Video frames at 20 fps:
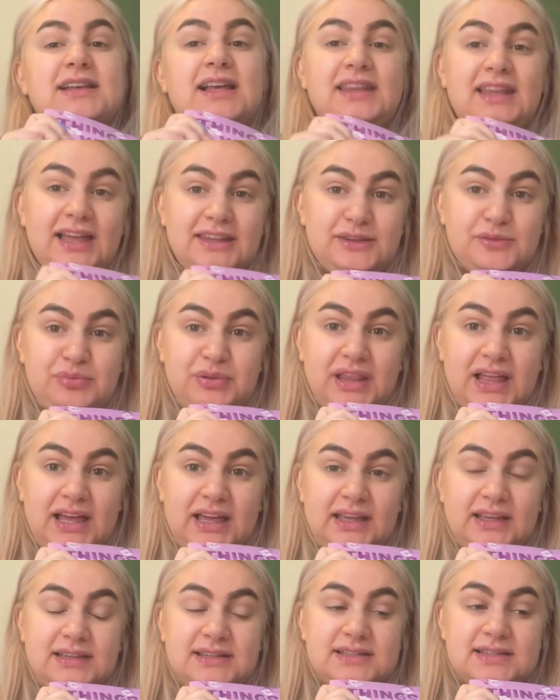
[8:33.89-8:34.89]
I like the
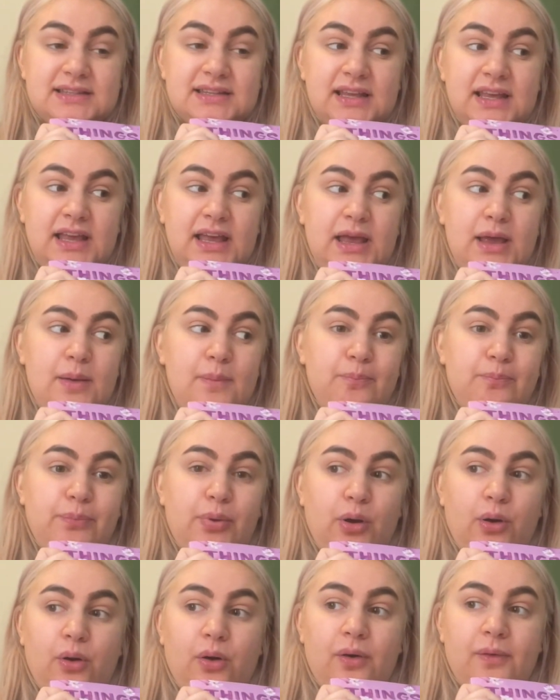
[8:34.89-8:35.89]
place,
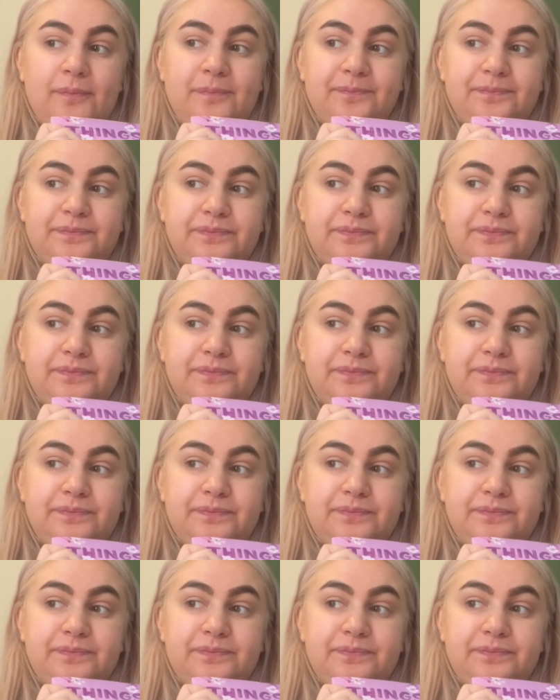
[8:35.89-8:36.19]
but